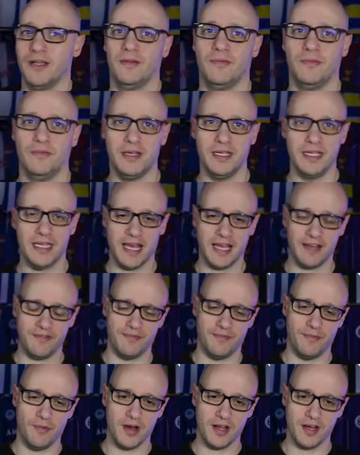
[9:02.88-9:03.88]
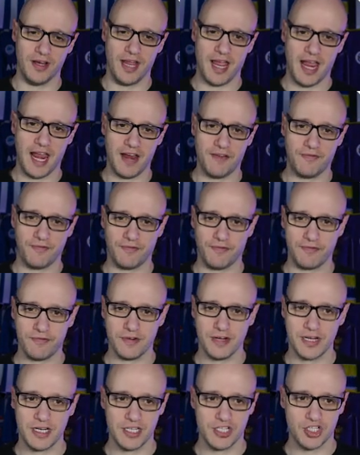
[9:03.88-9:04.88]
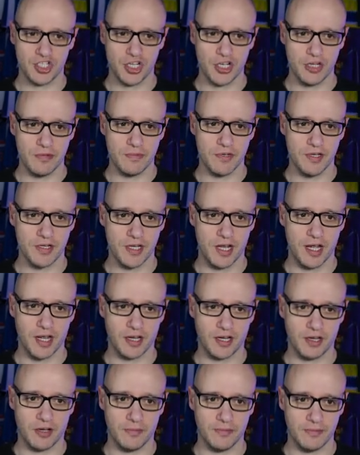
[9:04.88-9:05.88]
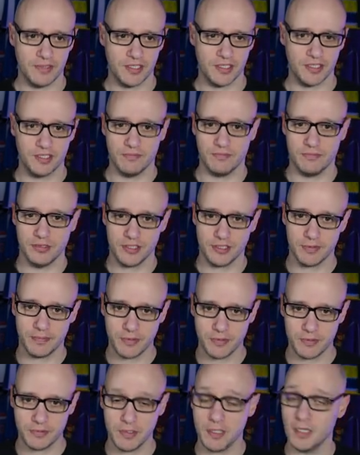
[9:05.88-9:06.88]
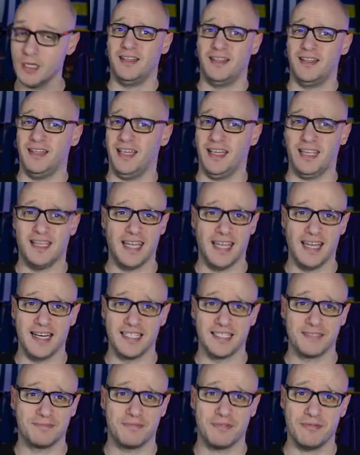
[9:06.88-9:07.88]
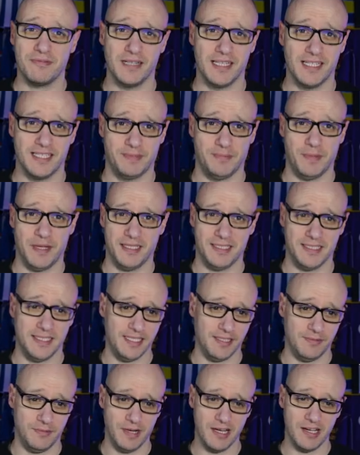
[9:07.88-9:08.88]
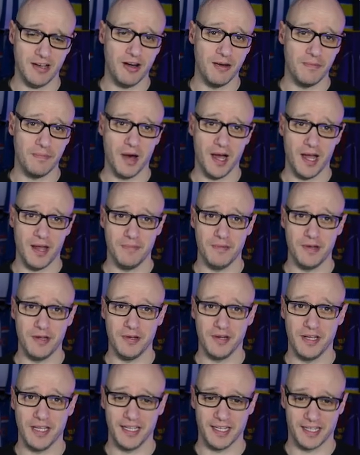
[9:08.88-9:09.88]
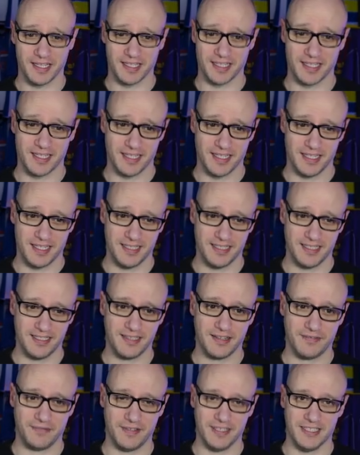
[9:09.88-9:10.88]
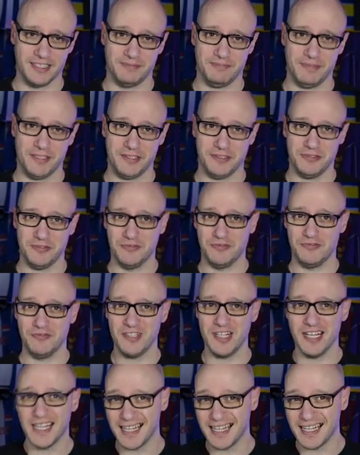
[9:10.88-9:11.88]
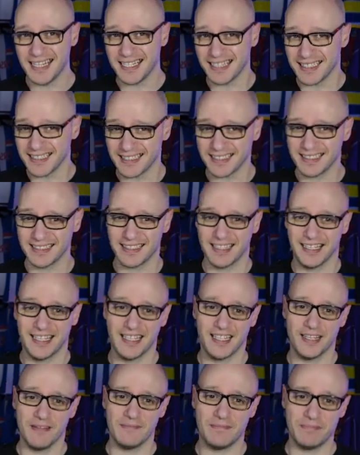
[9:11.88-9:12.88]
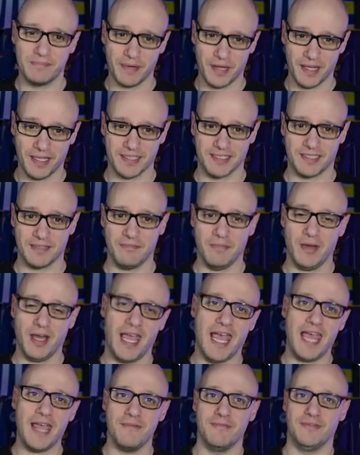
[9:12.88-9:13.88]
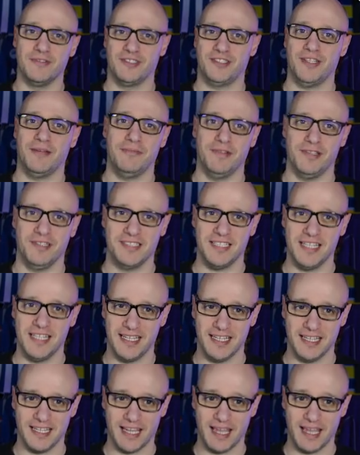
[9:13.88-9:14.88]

We have won every German competition possible. Again, it's probably expected. We are Bayern Munich. Nothing special really. But my aim was Champions League.